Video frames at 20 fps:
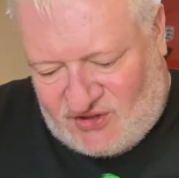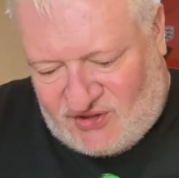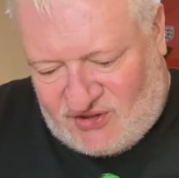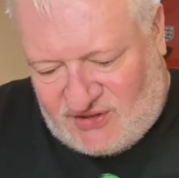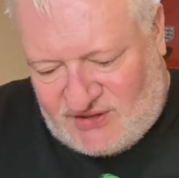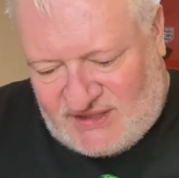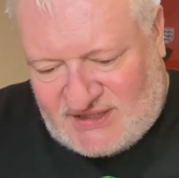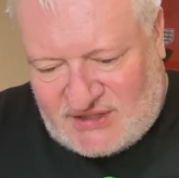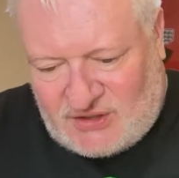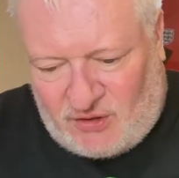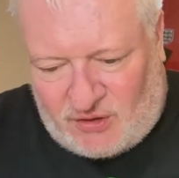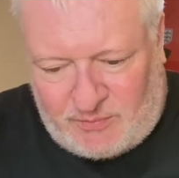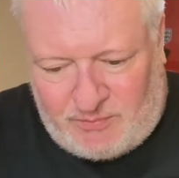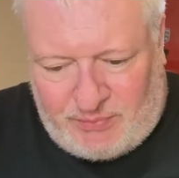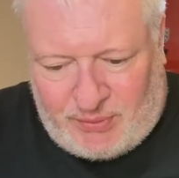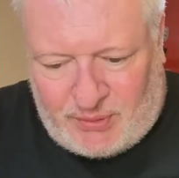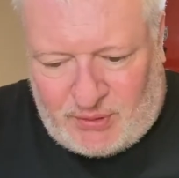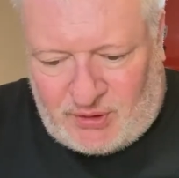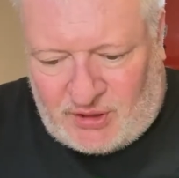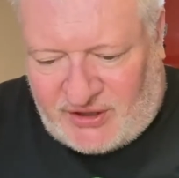It's got a
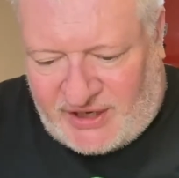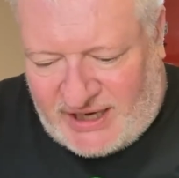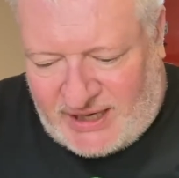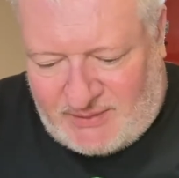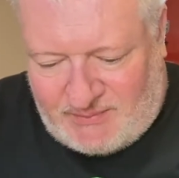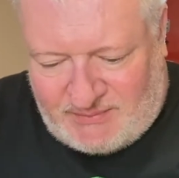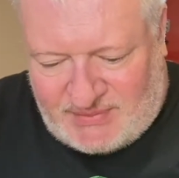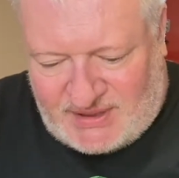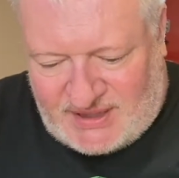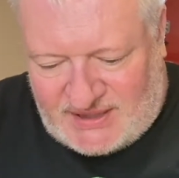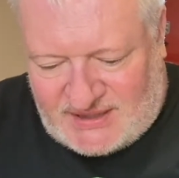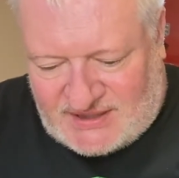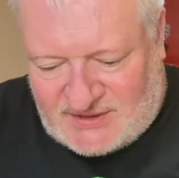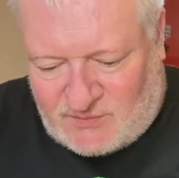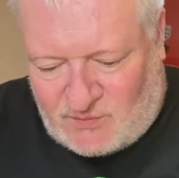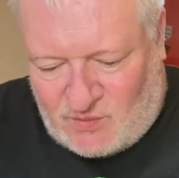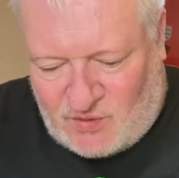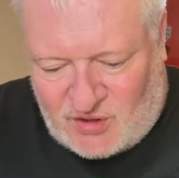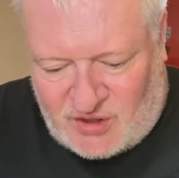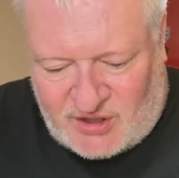pull on it, but it
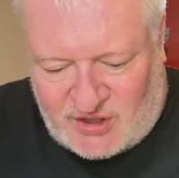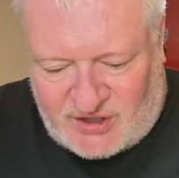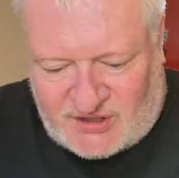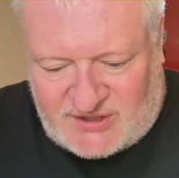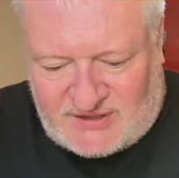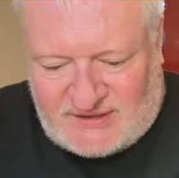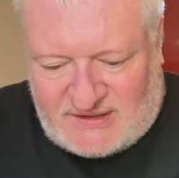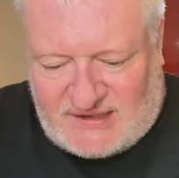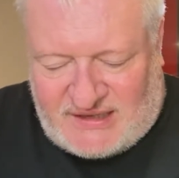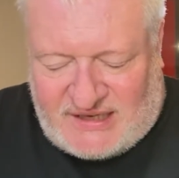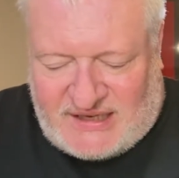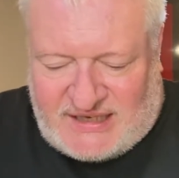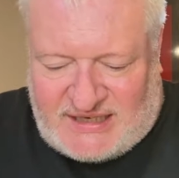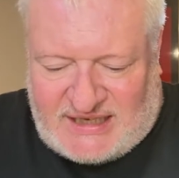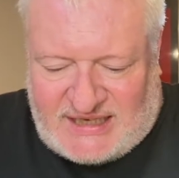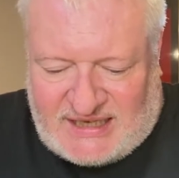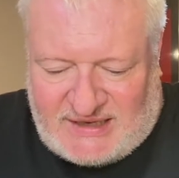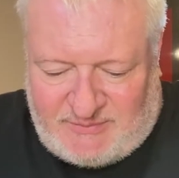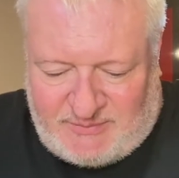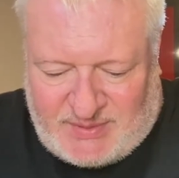doesn't work. I
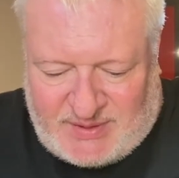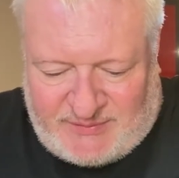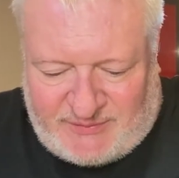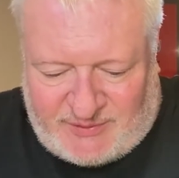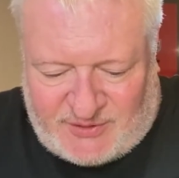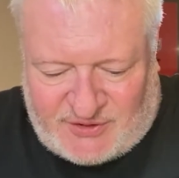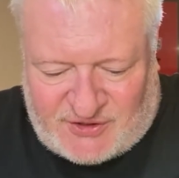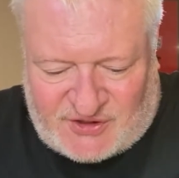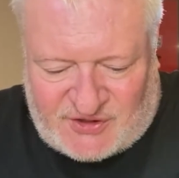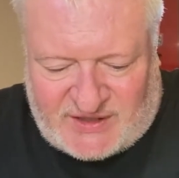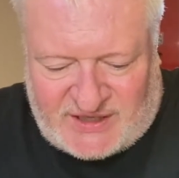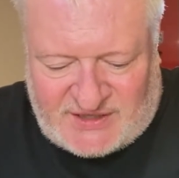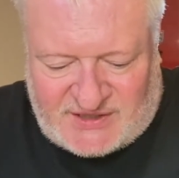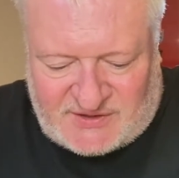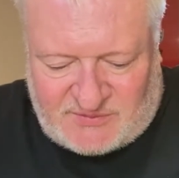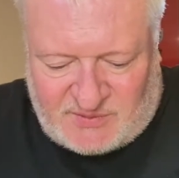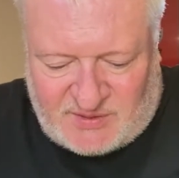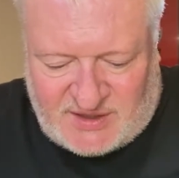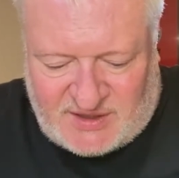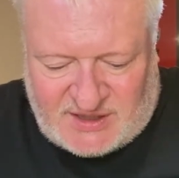get a bit frustrated
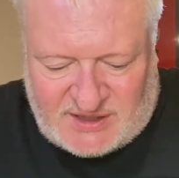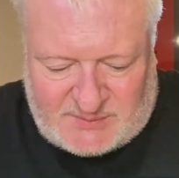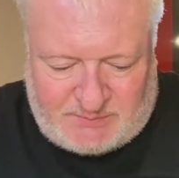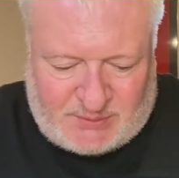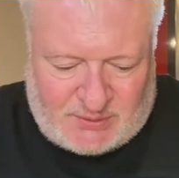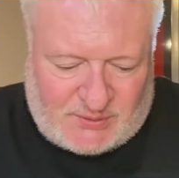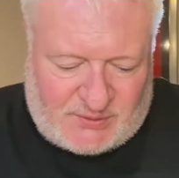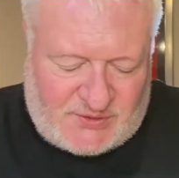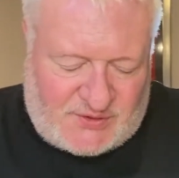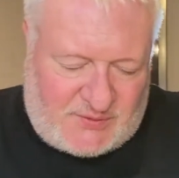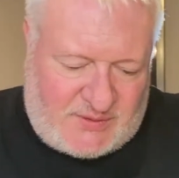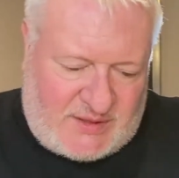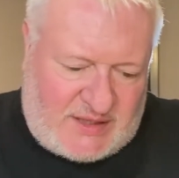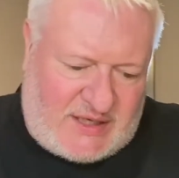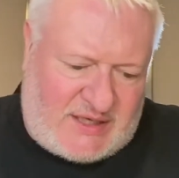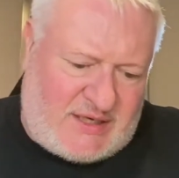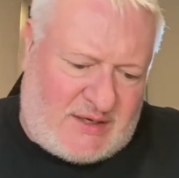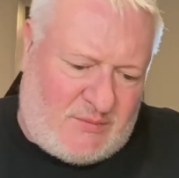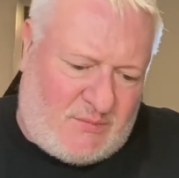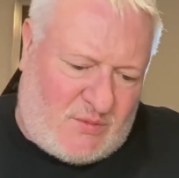with these pulls when they
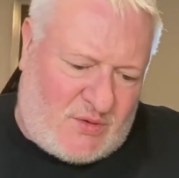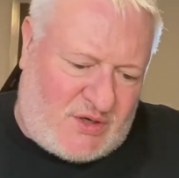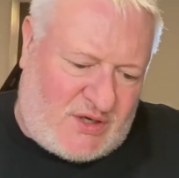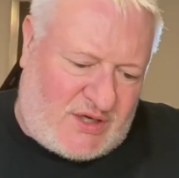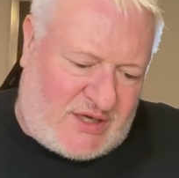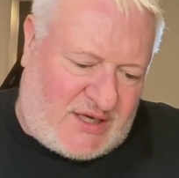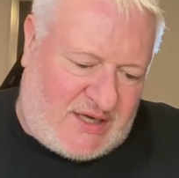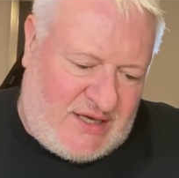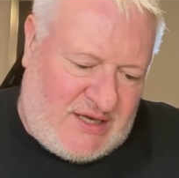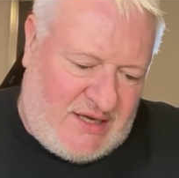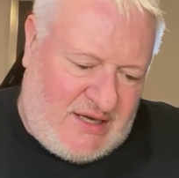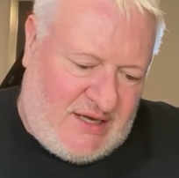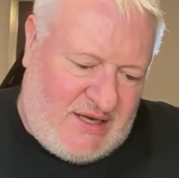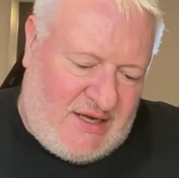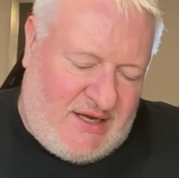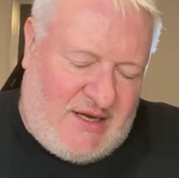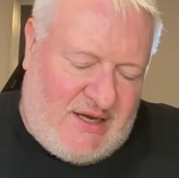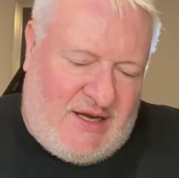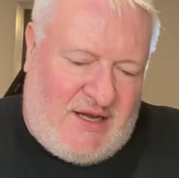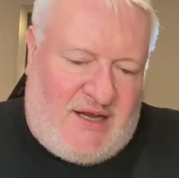don't work.
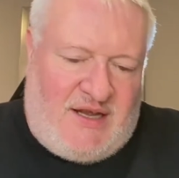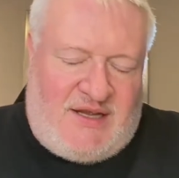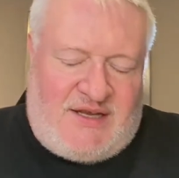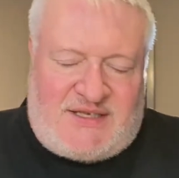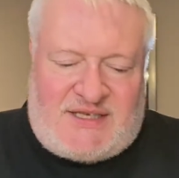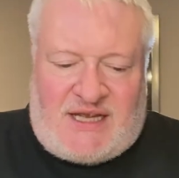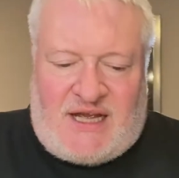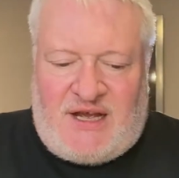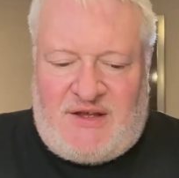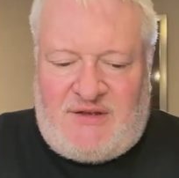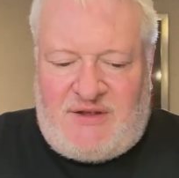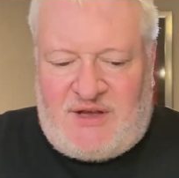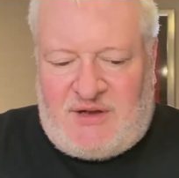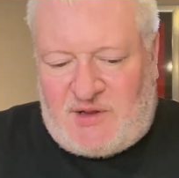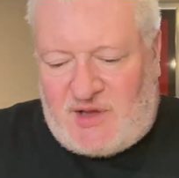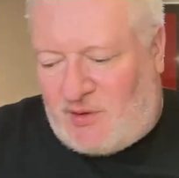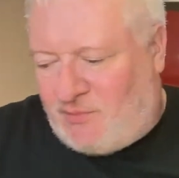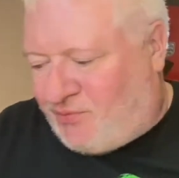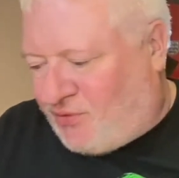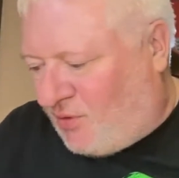So
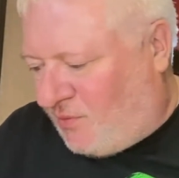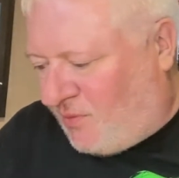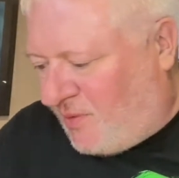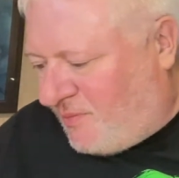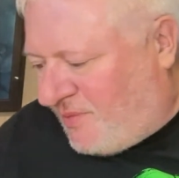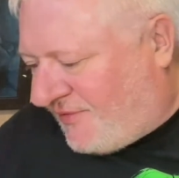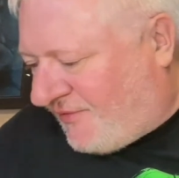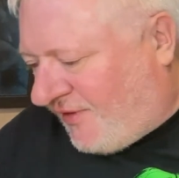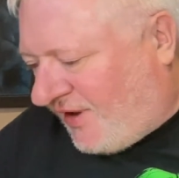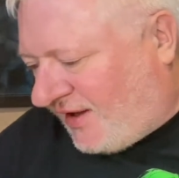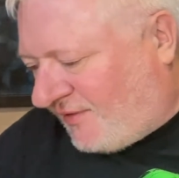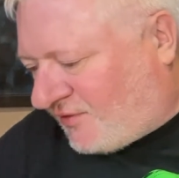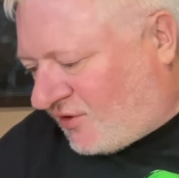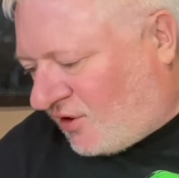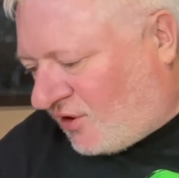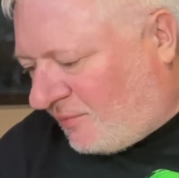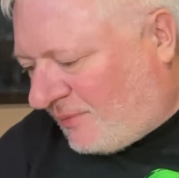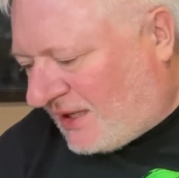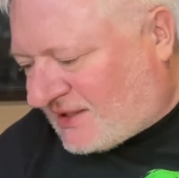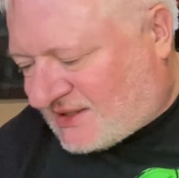there'll probably be 5
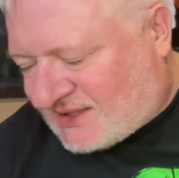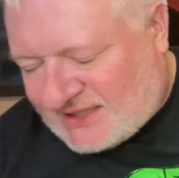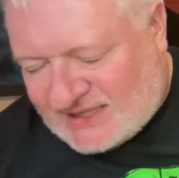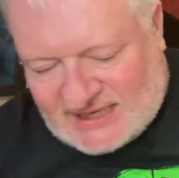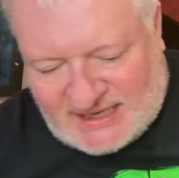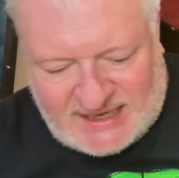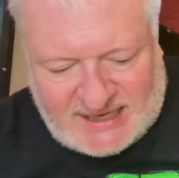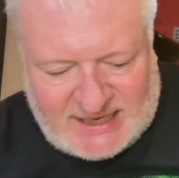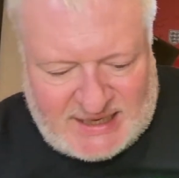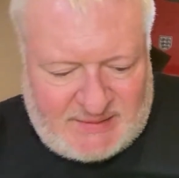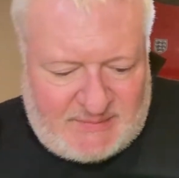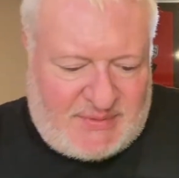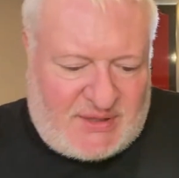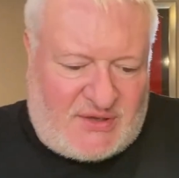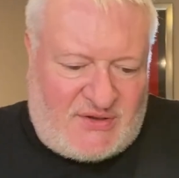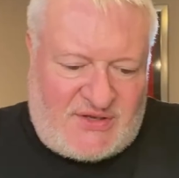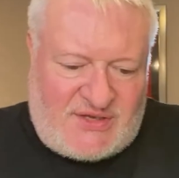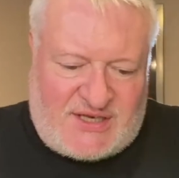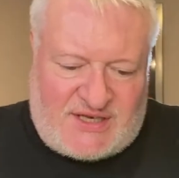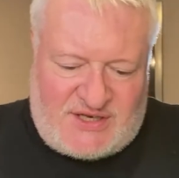comics in here,
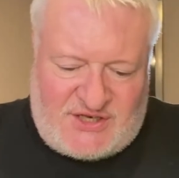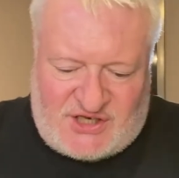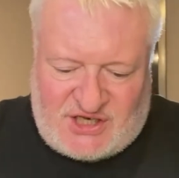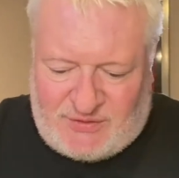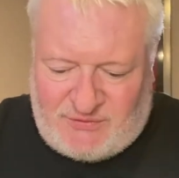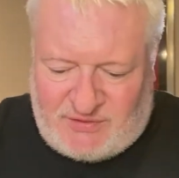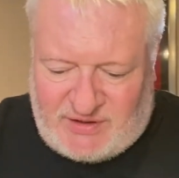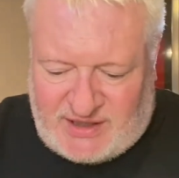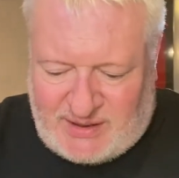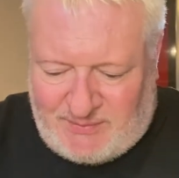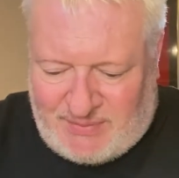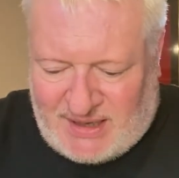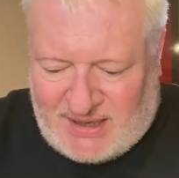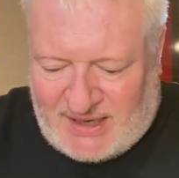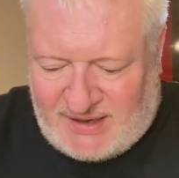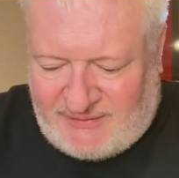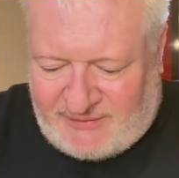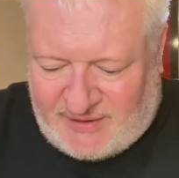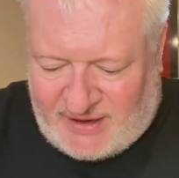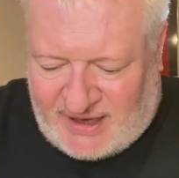because I generally buy
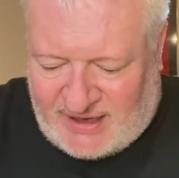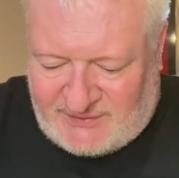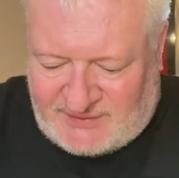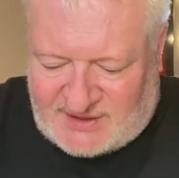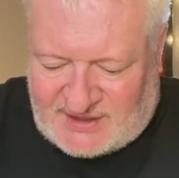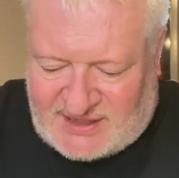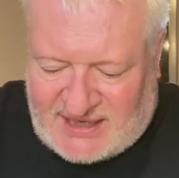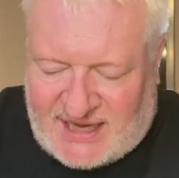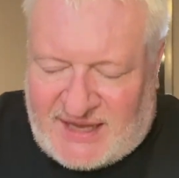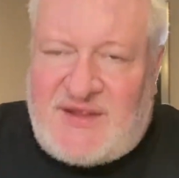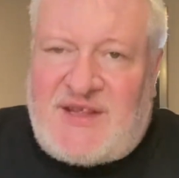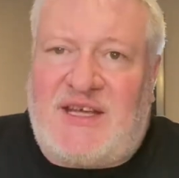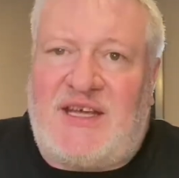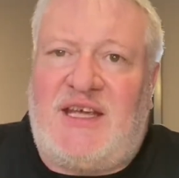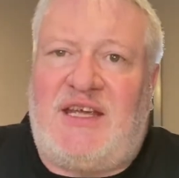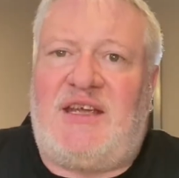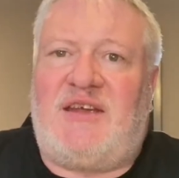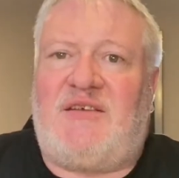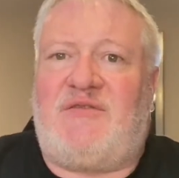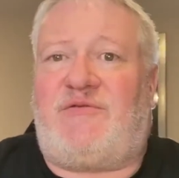5 to get
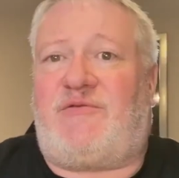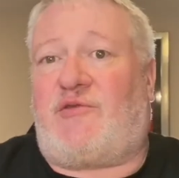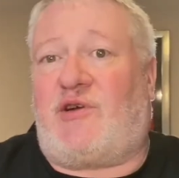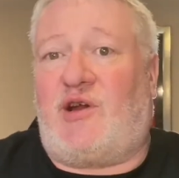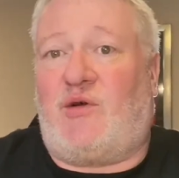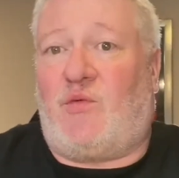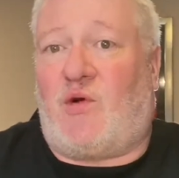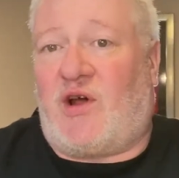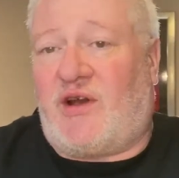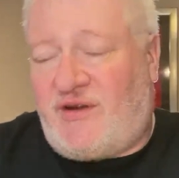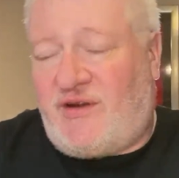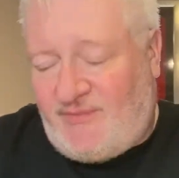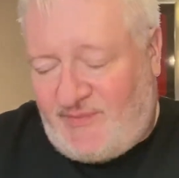the free one.